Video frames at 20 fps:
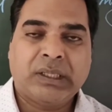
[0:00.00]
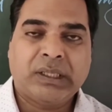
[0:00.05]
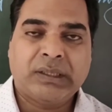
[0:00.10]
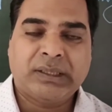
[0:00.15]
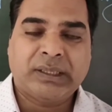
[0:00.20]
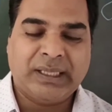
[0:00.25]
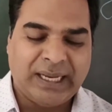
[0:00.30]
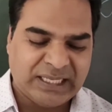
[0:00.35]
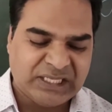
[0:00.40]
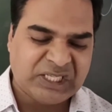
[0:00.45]
the
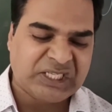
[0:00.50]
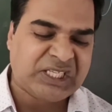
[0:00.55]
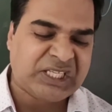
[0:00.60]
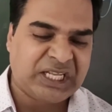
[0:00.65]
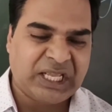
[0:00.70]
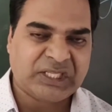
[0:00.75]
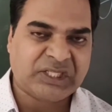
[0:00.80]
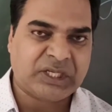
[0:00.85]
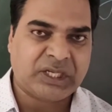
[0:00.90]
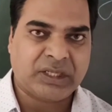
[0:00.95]

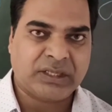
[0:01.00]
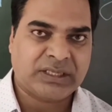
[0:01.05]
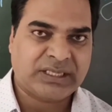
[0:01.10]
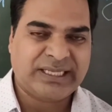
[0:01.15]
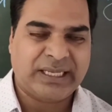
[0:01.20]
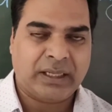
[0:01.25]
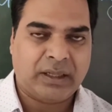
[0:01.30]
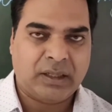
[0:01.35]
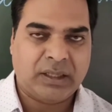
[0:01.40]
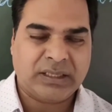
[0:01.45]
legislature,
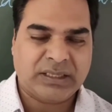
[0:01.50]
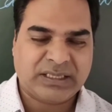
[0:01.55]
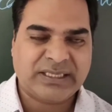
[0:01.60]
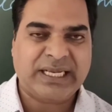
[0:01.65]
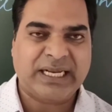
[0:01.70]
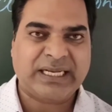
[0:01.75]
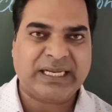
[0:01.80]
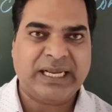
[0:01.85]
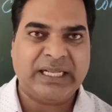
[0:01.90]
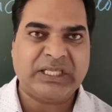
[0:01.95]

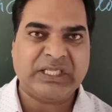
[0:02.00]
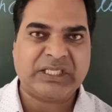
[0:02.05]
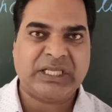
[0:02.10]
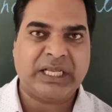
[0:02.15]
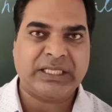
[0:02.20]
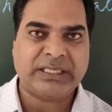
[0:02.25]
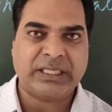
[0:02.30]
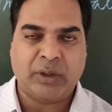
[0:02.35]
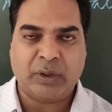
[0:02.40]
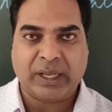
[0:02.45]
state
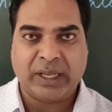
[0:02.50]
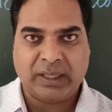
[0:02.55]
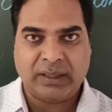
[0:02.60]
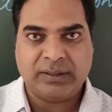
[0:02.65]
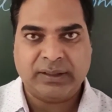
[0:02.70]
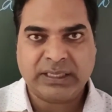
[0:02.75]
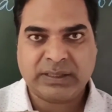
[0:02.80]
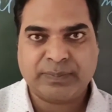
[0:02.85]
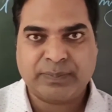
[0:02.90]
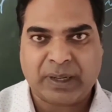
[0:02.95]
legislature. Okay,
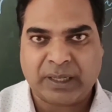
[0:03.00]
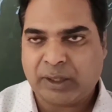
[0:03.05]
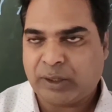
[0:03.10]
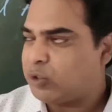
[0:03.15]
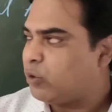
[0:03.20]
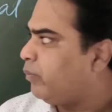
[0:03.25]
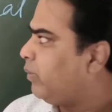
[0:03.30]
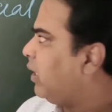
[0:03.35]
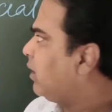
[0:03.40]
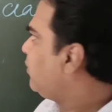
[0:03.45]
this part
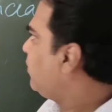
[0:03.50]
also let